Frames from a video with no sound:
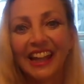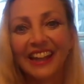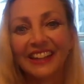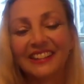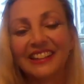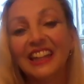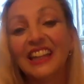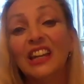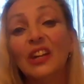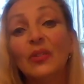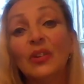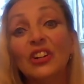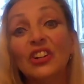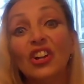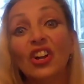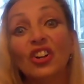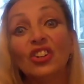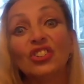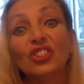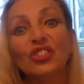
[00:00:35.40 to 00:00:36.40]
as anyone
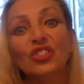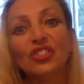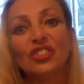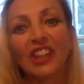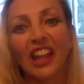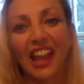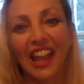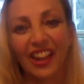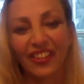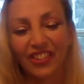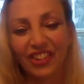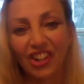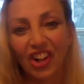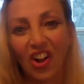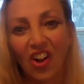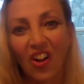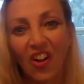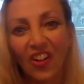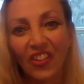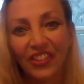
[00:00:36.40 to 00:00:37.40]
knows who's ever
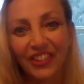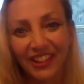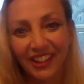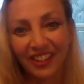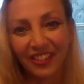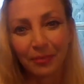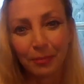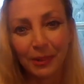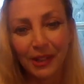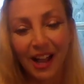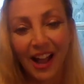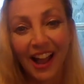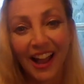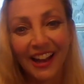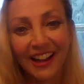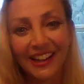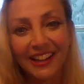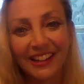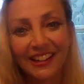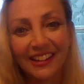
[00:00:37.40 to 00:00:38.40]
called the
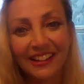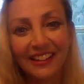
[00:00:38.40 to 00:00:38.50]
FBI